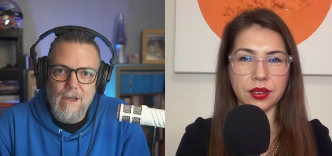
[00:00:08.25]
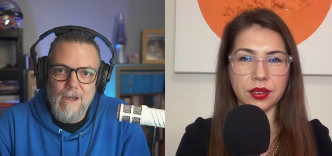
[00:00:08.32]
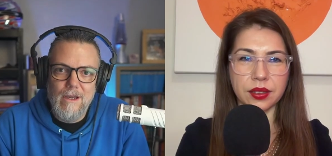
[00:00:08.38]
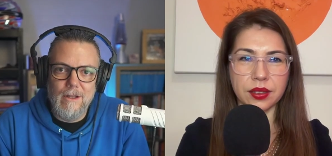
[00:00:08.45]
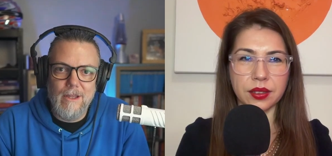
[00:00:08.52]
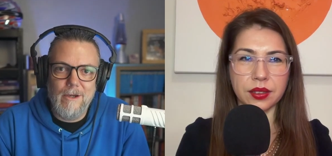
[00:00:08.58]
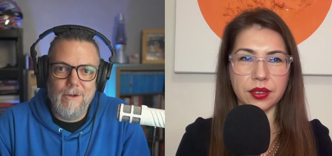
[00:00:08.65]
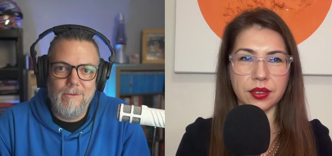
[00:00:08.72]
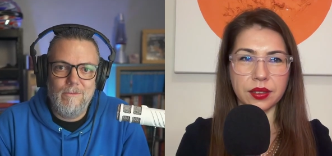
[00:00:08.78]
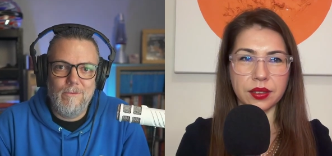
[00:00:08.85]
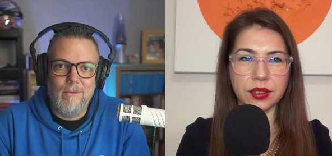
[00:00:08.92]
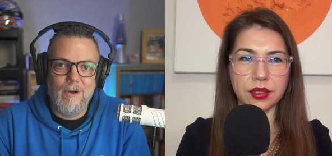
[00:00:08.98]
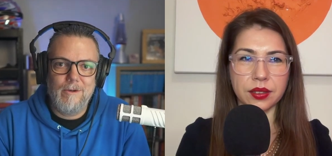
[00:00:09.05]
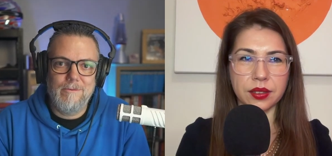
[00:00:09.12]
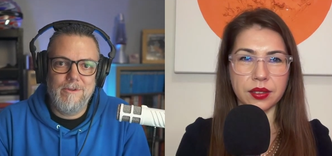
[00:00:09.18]
Speaker 1: Hello,
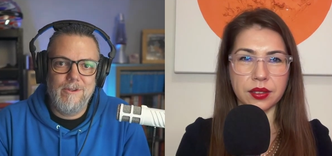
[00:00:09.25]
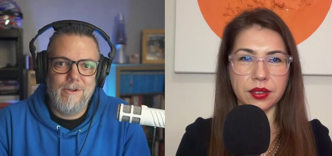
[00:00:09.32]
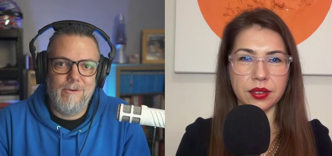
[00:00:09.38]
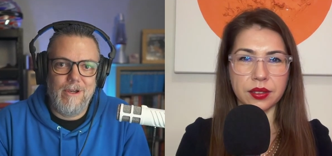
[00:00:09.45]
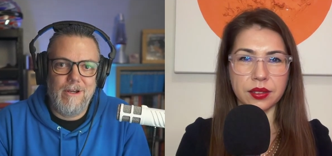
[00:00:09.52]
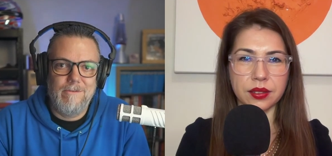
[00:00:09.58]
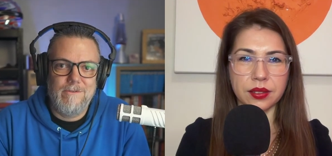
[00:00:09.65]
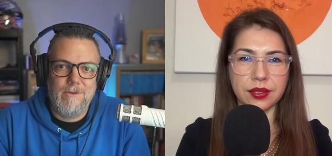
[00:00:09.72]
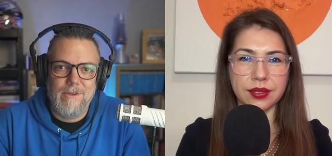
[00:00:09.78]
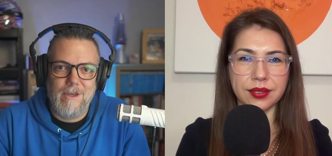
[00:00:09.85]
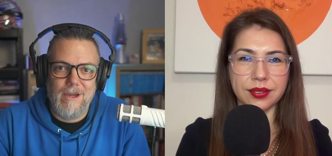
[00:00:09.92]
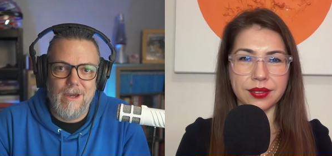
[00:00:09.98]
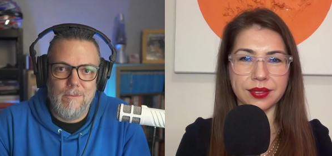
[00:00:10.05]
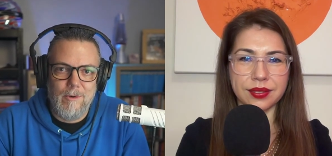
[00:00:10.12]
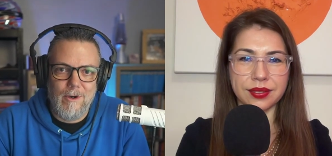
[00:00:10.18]
welcome to the Creatives with
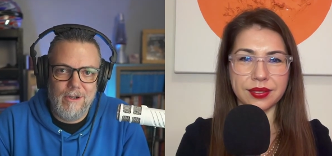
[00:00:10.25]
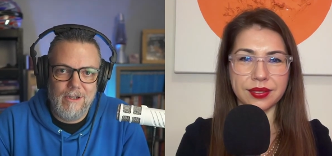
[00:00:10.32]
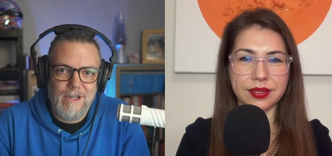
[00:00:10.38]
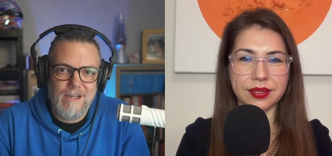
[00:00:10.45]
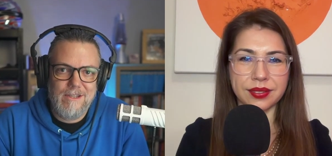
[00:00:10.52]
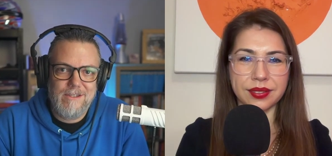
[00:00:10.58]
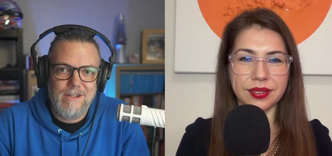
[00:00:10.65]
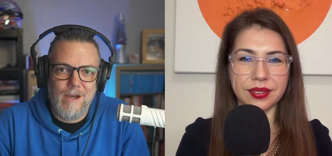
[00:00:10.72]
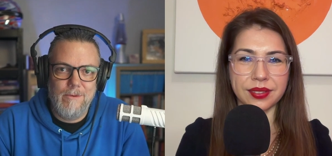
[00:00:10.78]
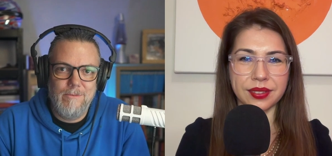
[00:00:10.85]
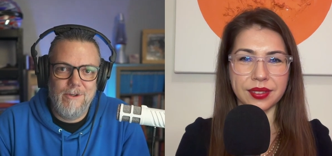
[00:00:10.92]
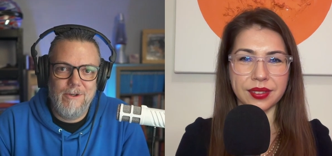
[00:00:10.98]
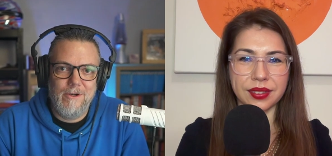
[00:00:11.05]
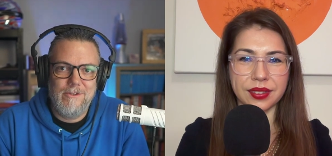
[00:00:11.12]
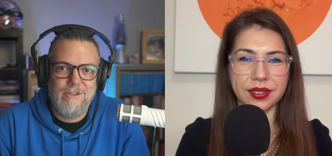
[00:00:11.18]
A I podcast. I'm
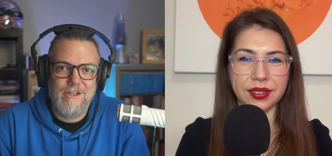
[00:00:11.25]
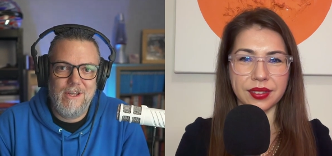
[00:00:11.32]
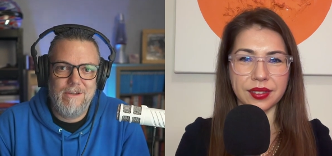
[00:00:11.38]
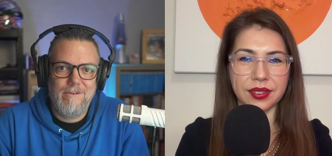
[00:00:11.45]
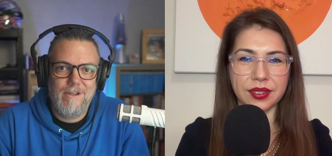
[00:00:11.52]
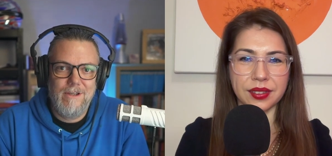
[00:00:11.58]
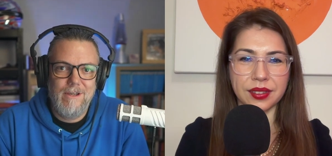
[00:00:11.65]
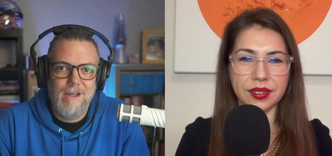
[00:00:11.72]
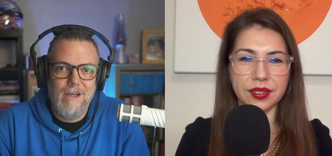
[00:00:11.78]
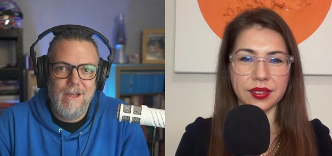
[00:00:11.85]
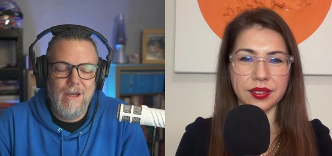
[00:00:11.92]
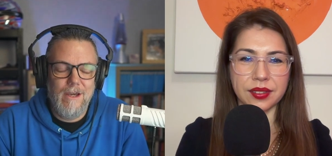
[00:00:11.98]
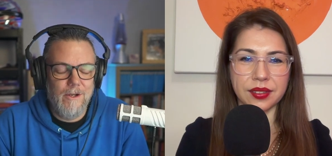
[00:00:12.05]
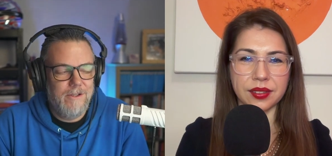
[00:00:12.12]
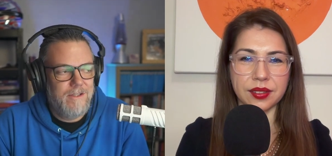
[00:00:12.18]
your host, David,
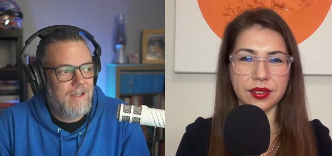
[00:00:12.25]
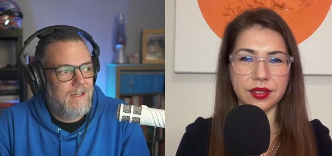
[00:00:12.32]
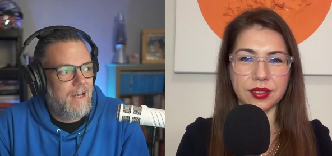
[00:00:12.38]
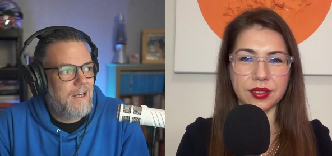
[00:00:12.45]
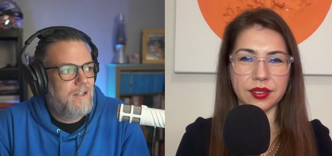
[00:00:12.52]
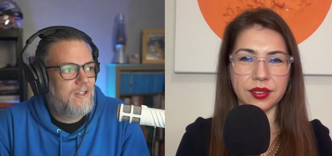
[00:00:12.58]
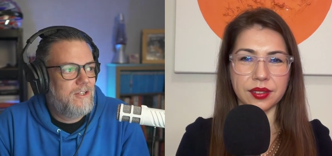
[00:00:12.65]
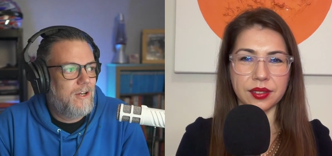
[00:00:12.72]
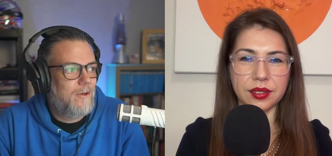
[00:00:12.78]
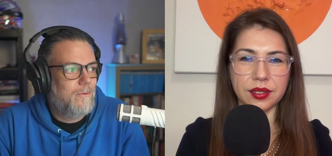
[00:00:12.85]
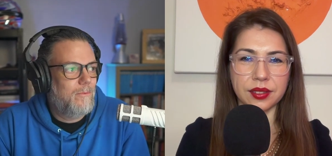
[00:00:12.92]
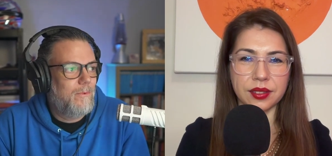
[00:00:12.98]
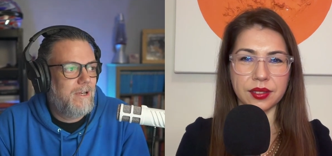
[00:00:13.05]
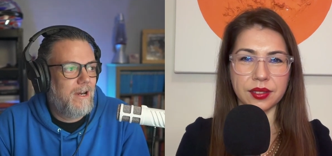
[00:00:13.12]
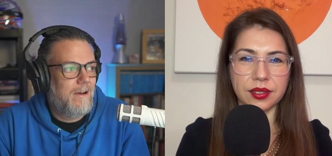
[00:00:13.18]
and on today's show,
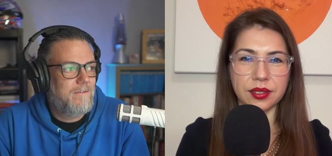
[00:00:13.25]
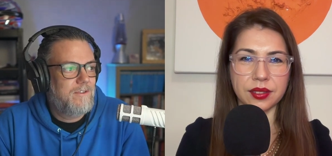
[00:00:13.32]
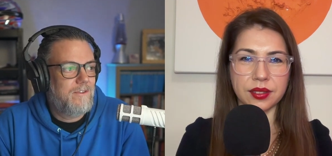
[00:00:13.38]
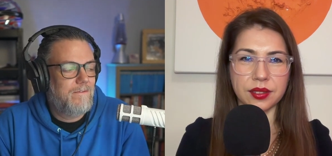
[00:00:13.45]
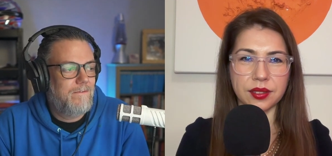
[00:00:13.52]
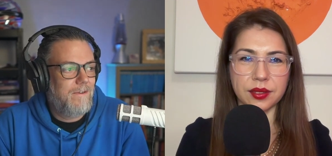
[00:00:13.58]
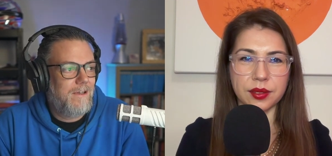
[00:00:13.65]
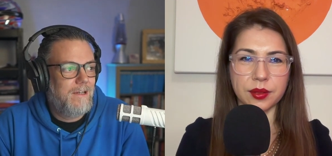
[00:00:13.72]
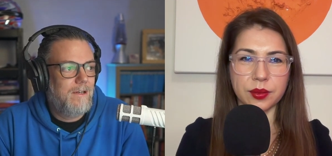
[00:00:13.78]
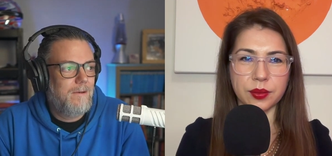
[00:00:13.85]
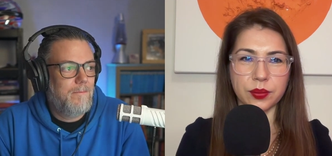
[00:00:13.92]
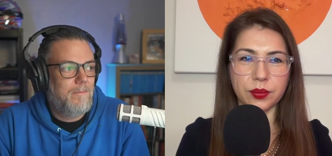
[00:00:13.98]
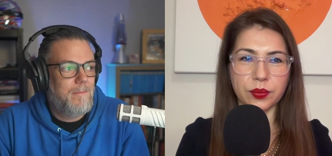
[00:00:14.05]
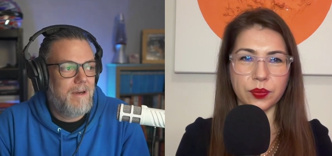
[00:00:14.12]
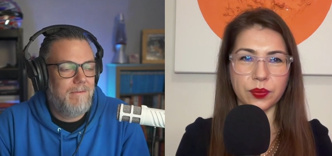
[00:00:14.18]
we have Sophia
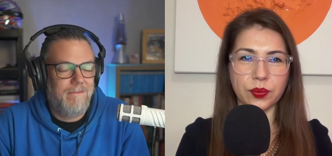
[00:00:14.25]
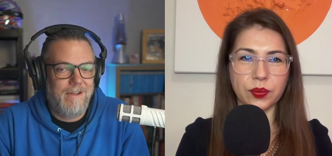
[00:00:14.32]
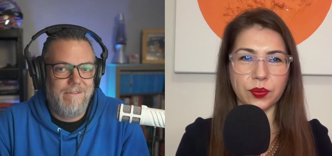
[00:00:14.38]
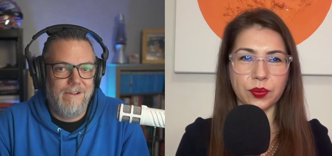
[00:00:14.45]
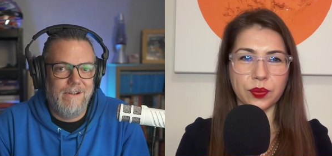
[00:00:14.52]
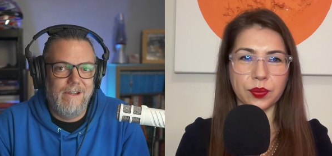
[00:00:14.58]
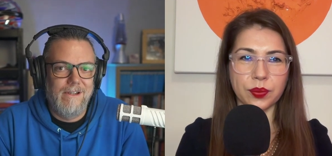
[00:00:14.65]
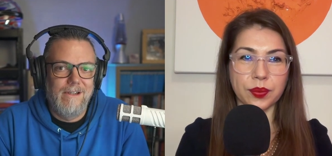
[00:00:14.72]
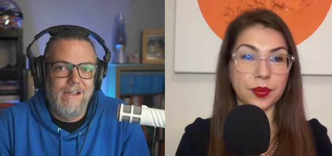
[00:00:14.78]
Matveeva.